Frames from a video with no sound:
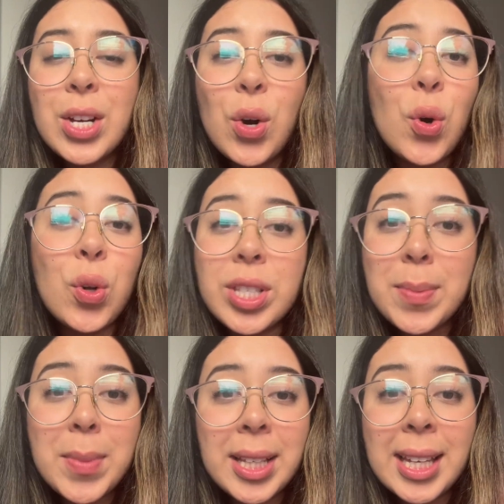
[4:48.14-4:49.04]

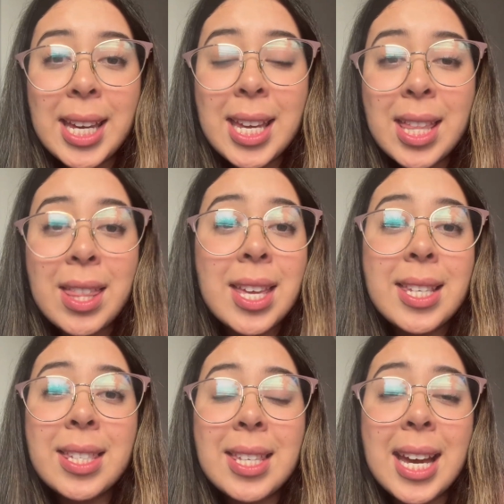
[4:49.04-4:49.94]
Ultimately,
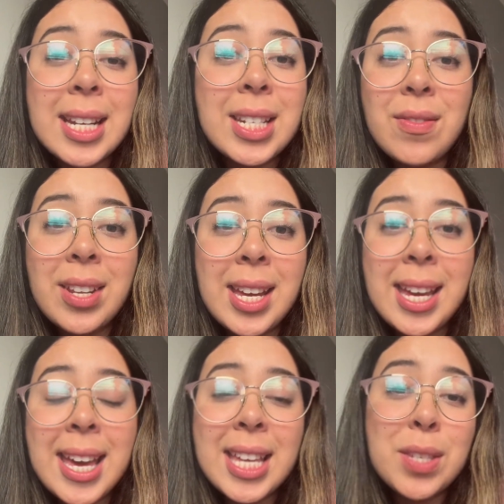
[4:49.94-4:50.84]
this activity
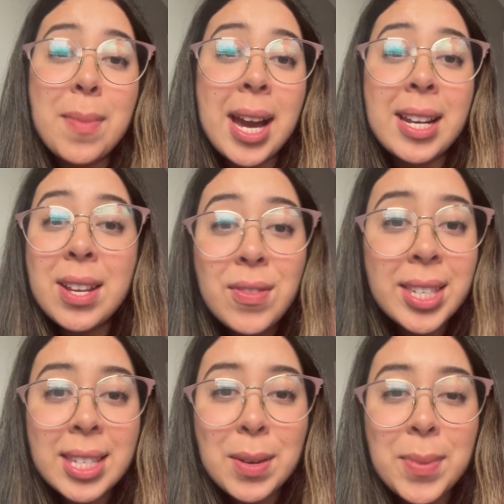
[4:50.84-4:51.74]
is
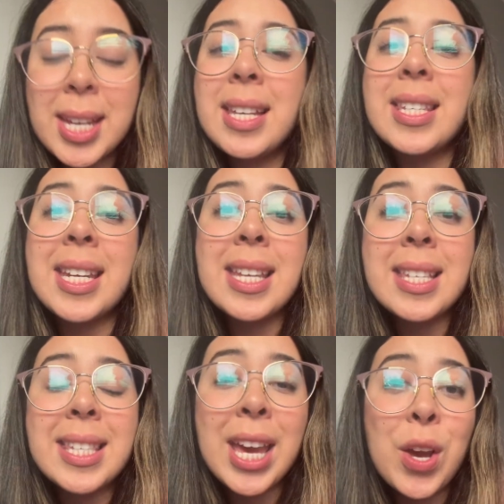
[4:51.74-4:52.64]
magnificent because it
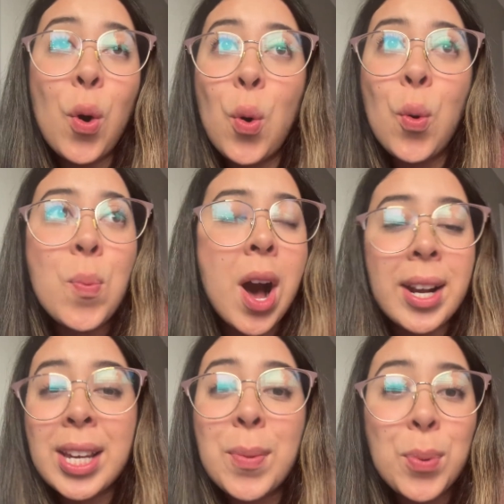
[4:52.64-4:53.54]
is a whole
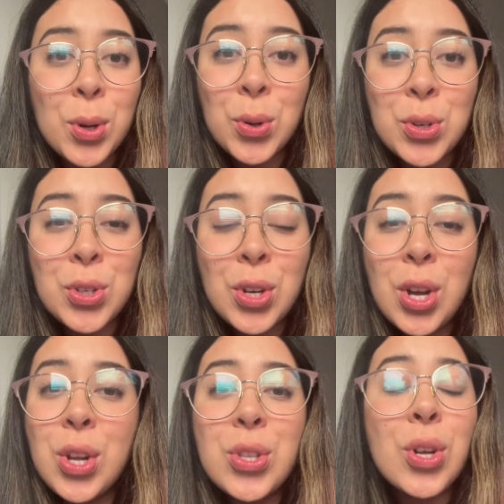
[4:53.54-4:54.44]
body approach
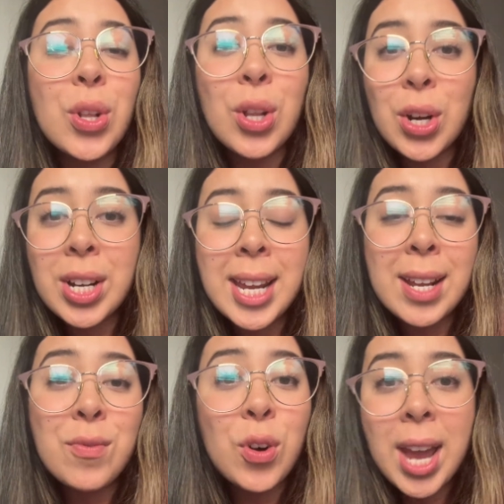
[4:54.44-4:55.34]
to learning
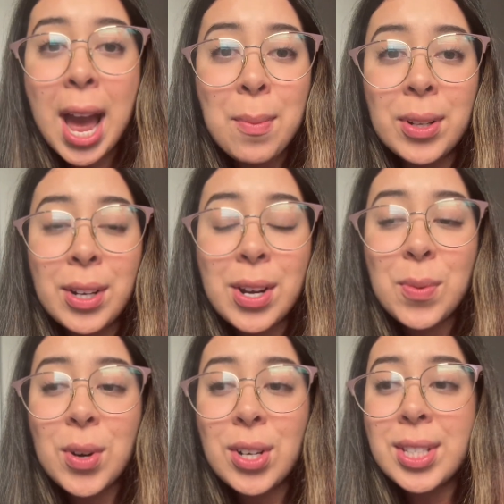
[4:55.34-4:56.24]
vocabulary
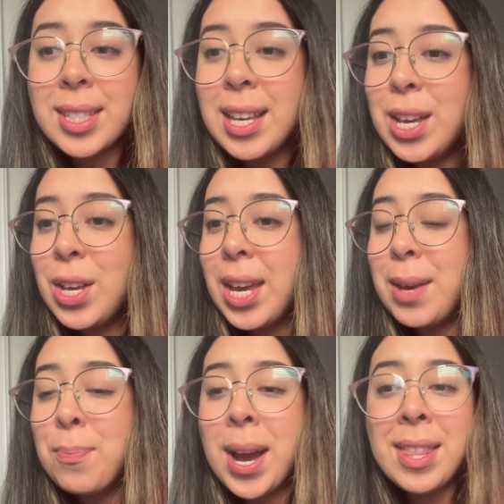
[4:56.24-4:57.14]
words.
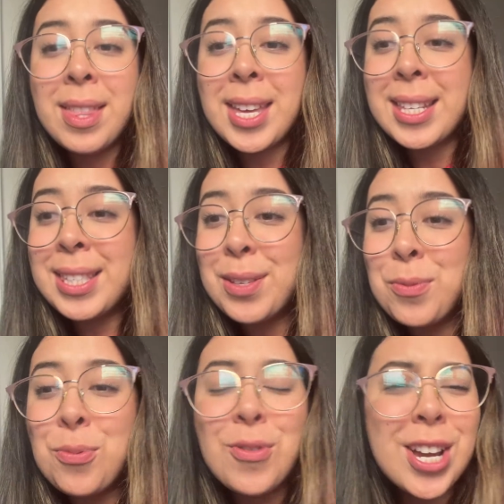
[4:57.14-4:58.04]
By this
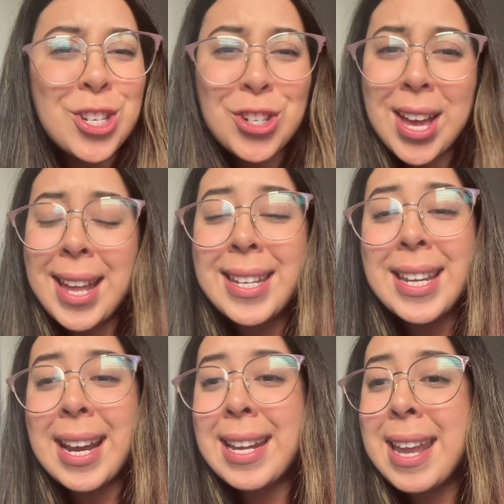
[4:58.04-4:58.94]
rich and
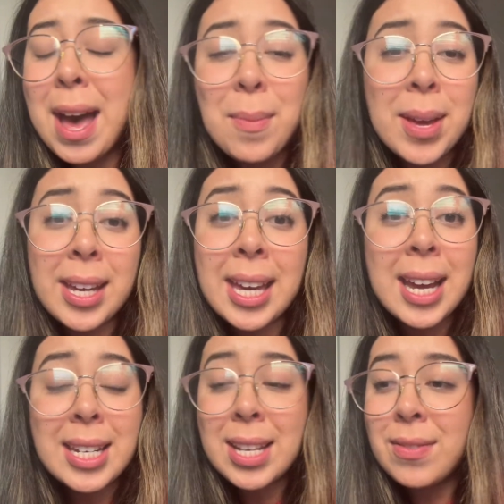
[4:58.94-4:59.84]
dynamic
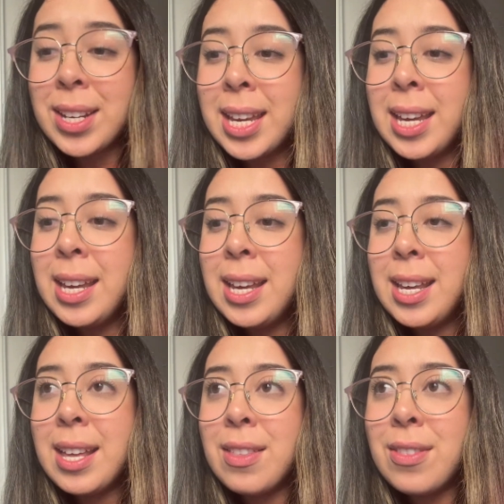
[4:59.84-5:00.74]
activity,
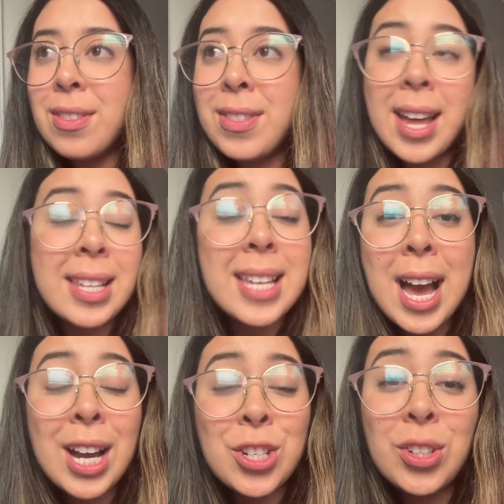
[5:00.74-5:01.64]
that is
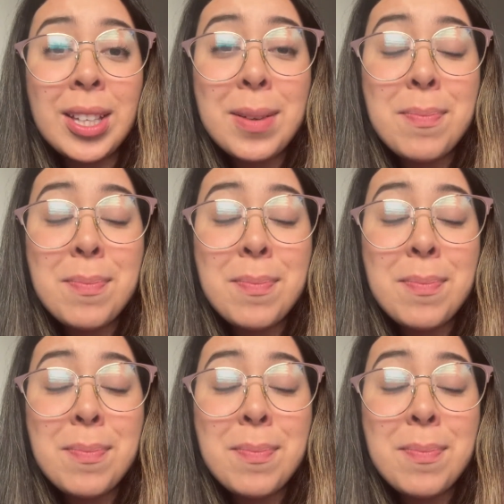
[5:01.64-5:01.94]
actually